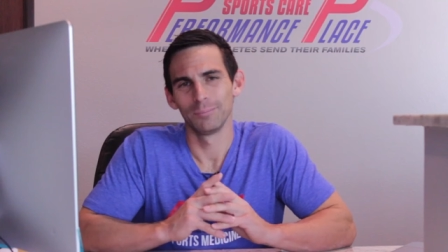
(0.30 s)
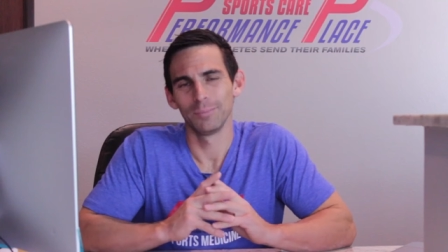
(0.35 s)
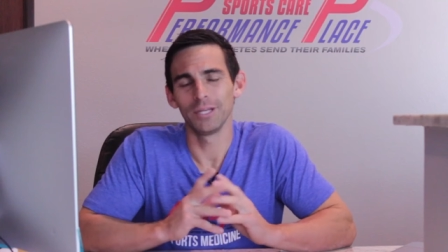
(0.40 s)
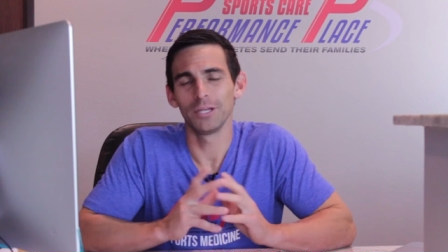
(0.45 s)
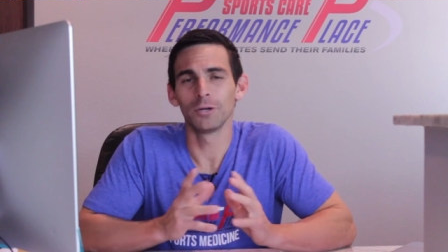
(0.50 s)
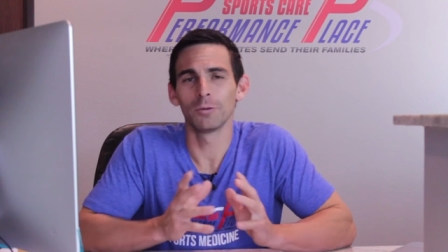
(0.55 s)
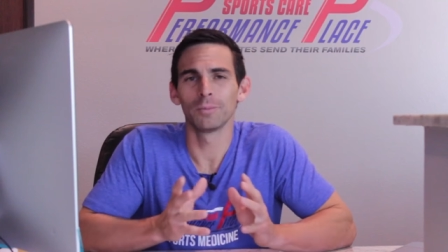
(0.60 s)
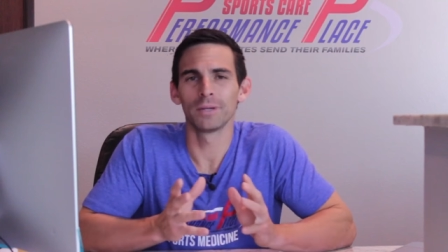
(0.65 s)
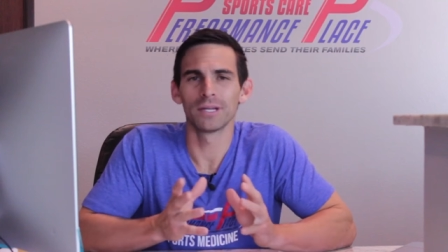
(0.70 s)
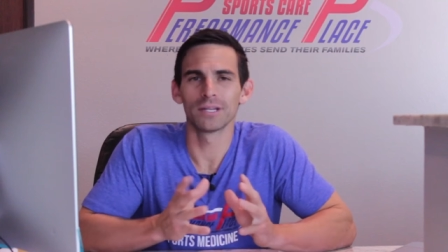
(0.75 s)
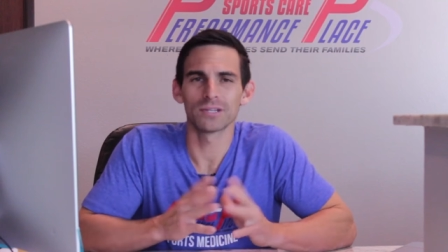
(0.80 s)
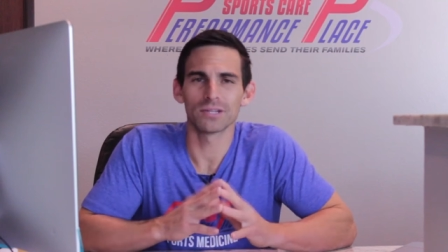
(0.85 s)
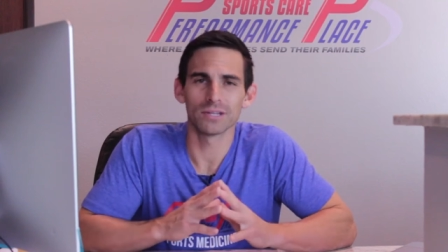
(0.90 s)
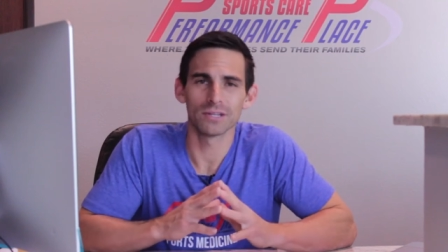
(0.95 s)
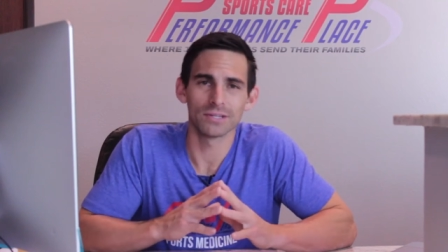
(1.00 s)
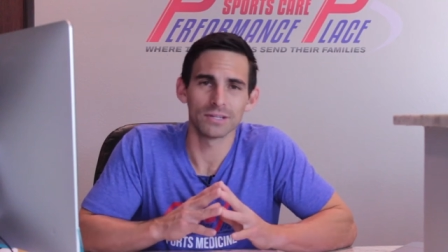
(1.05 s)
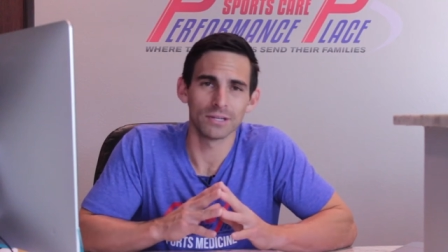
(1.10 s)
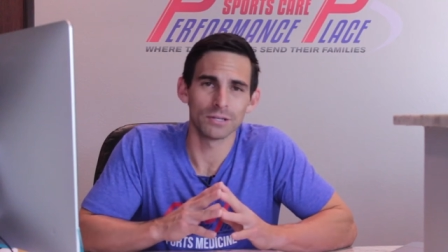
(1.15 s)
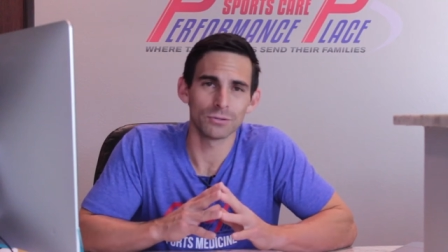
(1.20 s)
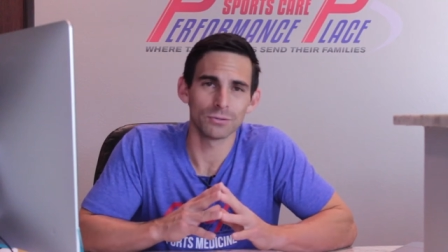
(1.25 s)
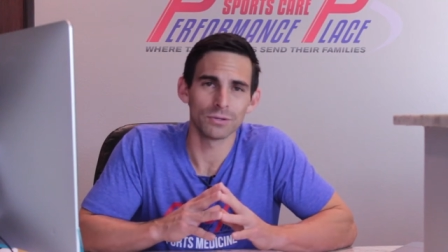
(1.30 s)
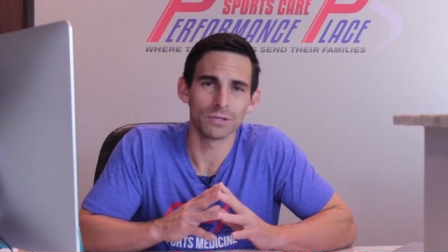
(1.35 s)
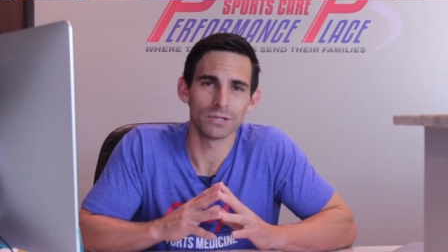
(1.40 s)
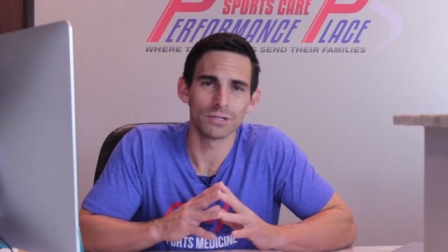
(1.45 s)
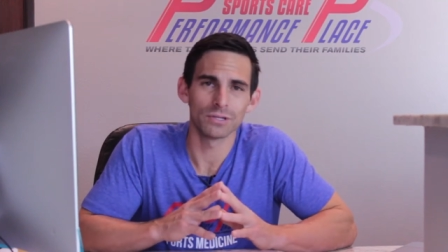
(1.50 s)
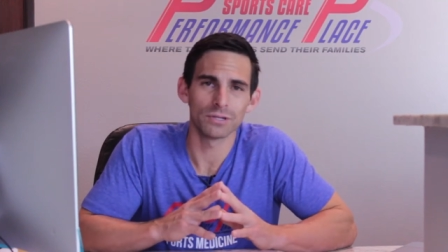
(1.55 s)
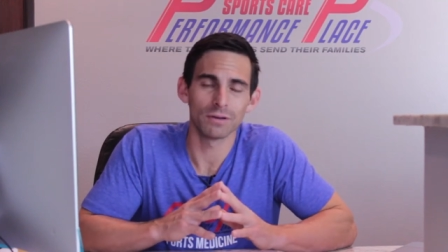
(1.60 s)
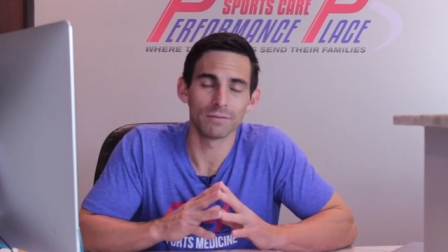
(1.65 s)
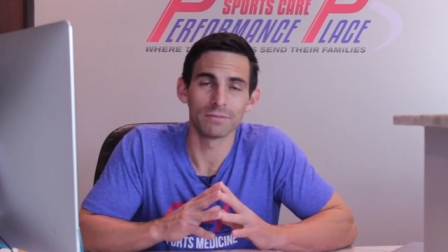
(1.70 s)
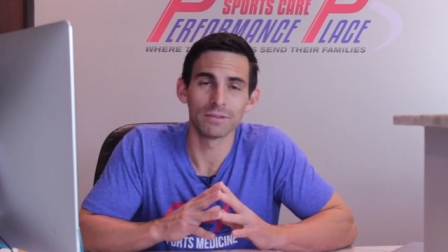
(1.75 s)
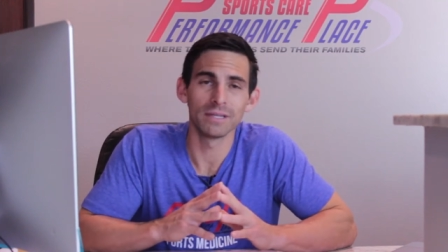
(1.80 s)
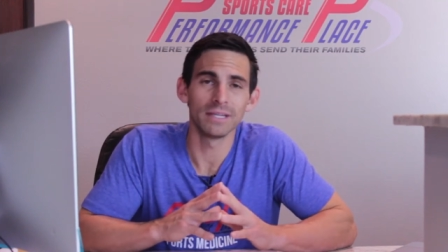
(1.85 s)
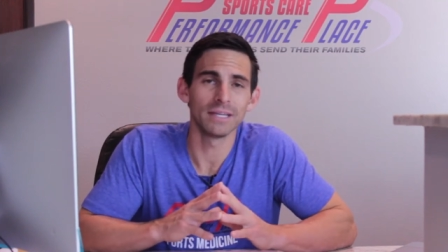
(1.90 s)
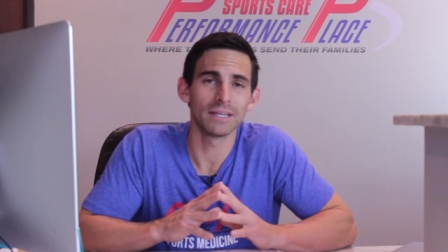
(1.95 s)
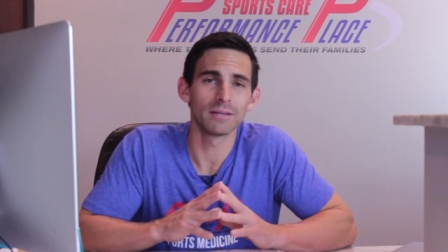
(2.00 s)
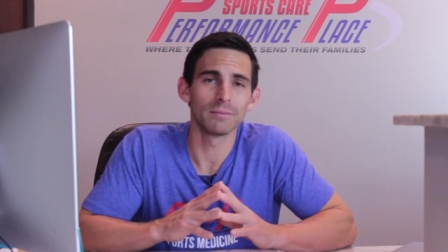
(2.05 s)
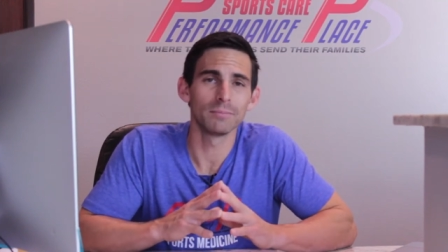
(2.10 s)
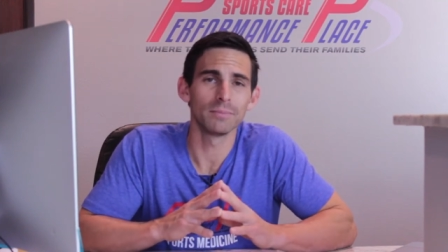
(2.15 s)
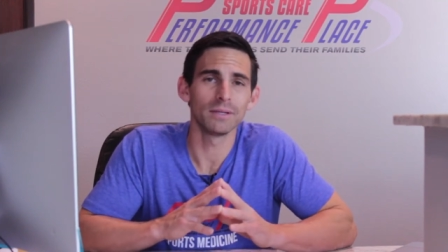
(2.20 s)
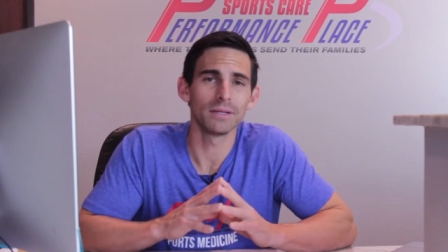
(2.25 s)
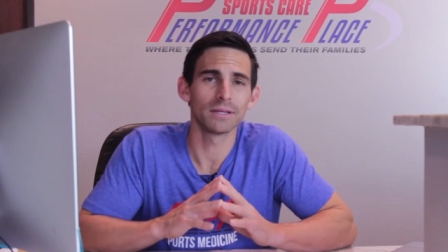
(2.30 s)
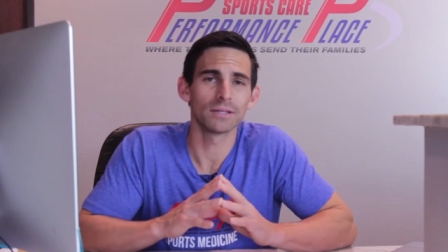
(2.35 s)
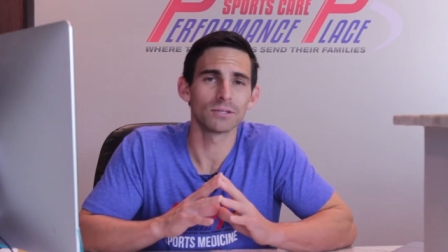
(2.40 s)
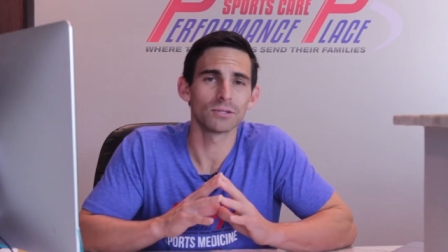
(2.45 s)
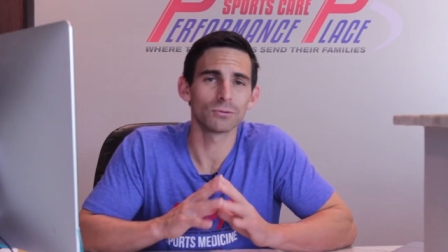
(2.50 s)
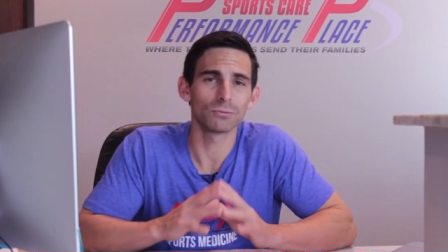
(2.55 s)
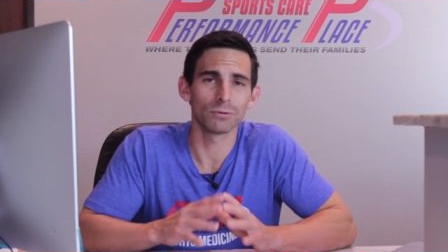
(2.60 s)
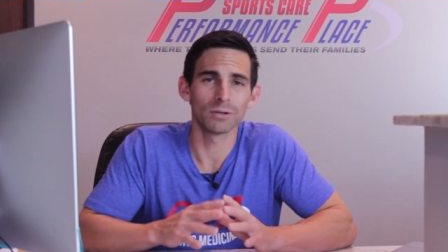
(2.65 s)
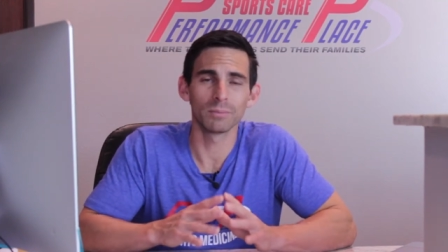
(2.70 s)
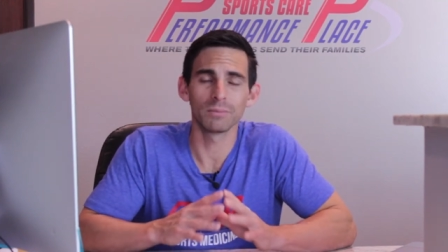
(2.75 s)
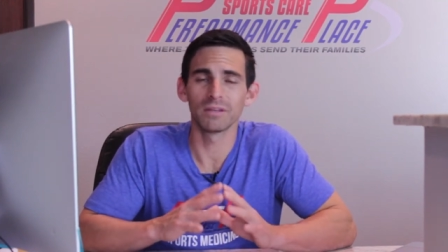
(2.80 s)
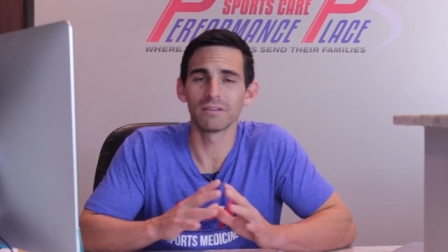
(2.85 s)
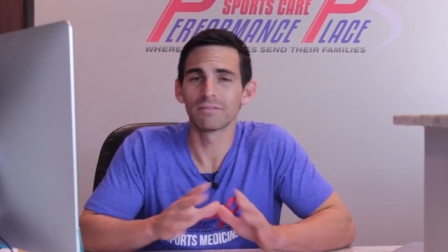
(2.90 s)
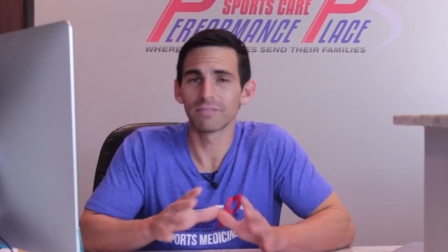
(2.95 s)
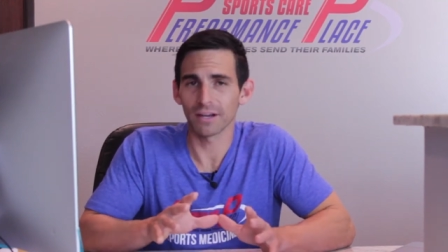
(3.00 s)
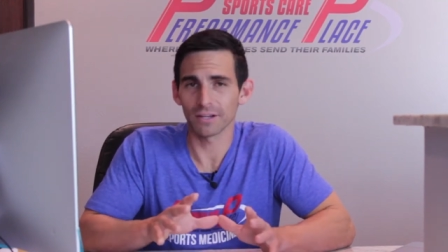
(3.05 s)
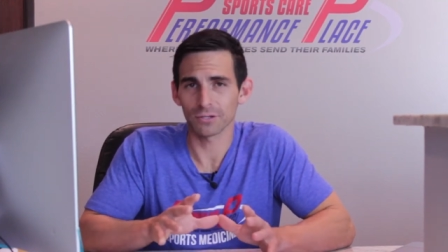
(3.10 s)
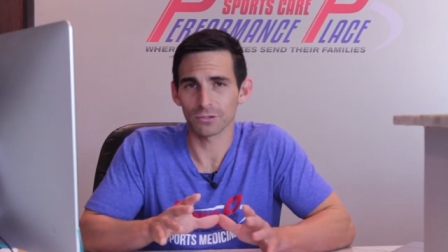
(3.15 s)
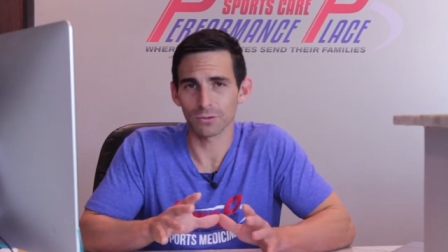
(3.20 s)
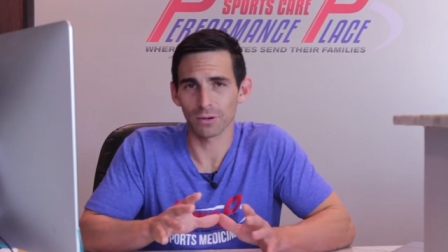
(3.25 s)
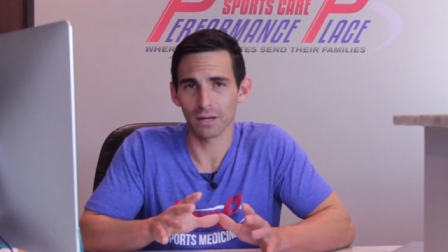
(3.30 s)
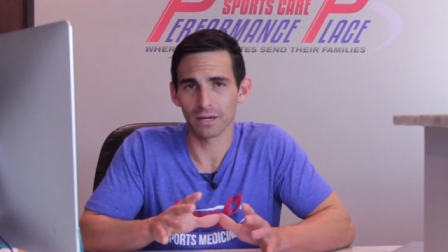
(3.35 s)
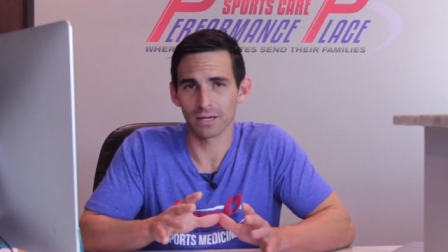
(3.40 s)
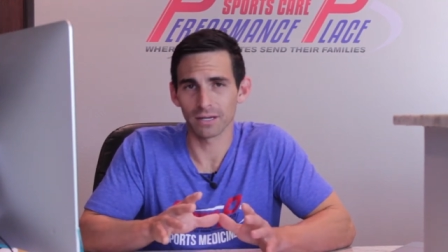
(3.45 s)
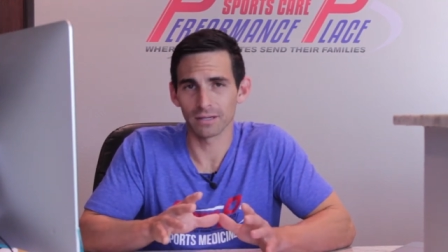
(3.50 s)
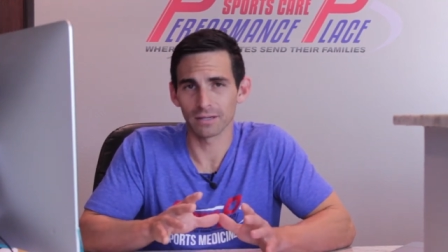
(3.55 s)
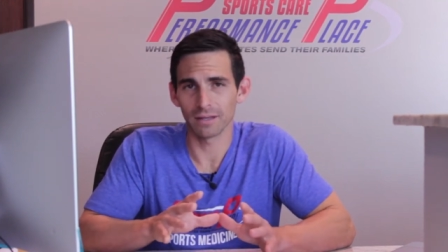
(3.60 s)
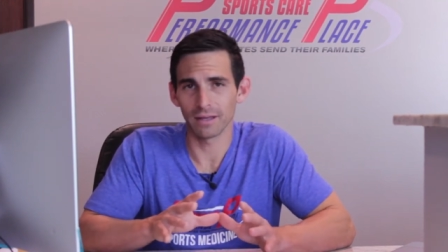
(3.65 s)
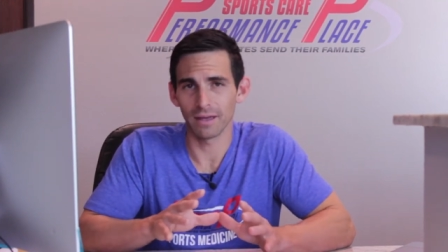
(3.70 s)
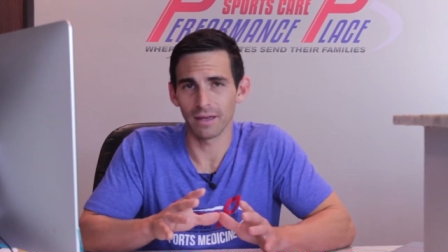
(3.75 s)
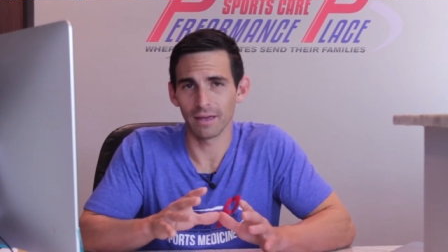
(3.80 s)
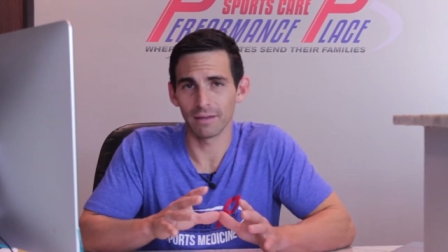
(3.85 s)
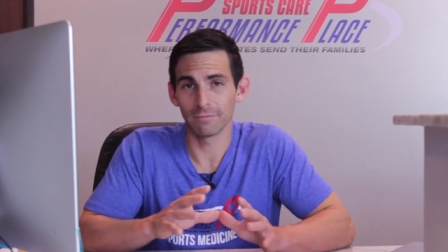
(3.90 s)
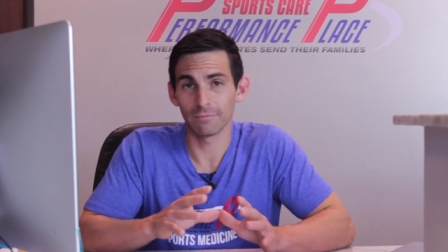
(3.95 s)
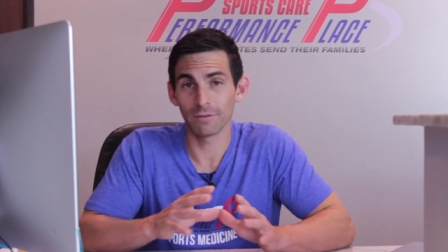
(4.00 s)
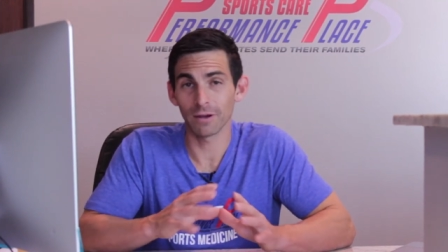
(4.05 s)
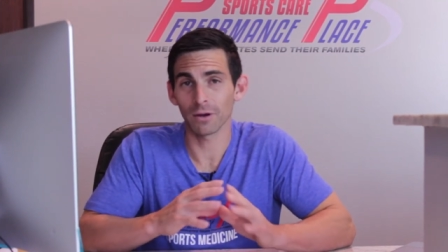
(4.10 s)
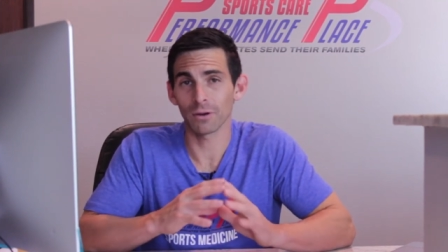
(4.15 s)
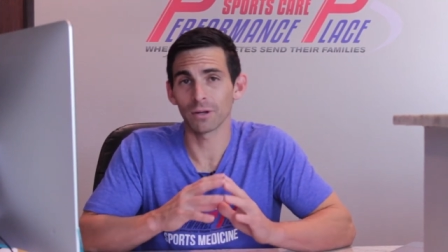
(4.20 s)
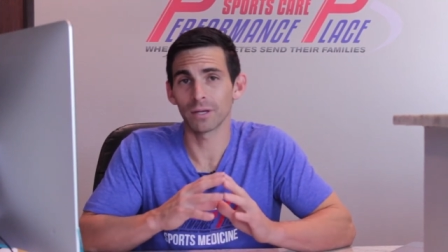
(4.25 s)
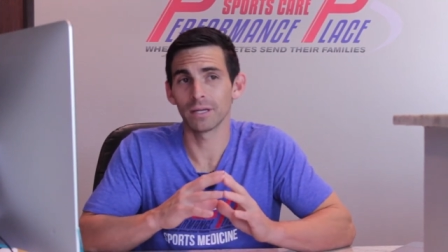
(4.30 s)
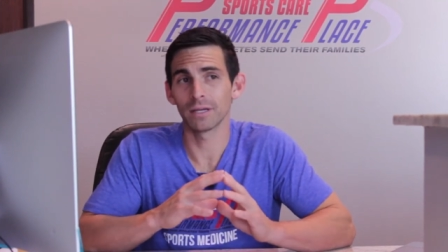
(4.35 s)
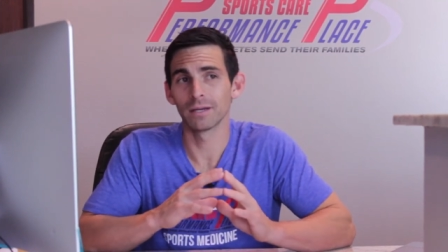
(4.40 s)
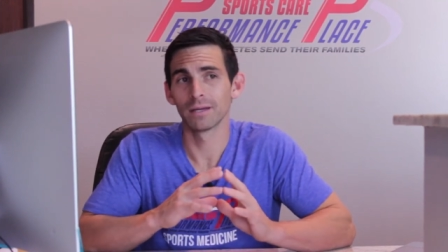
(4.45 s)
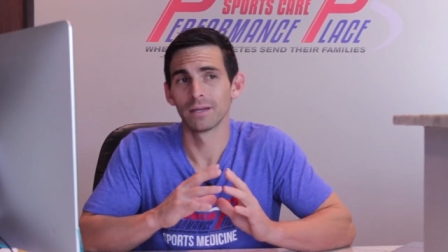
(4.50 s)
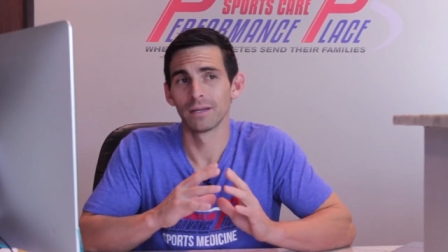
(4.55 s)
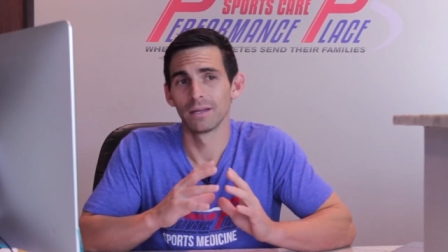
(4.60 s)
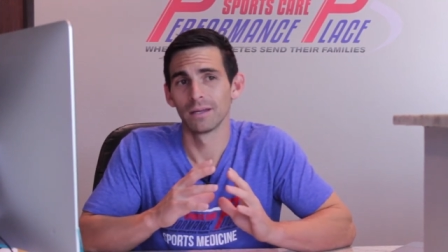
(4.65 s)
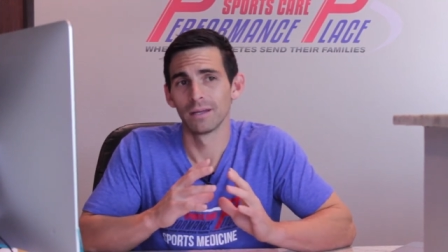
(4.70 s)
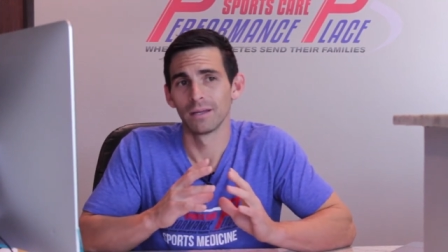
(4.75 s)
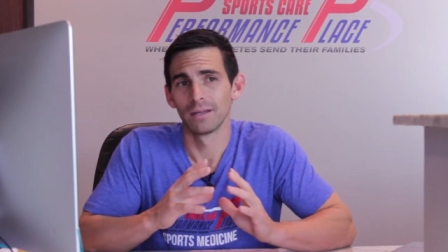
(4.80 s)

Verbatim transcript: Medial meniscus injuries of the knee can be extremely frustrating and very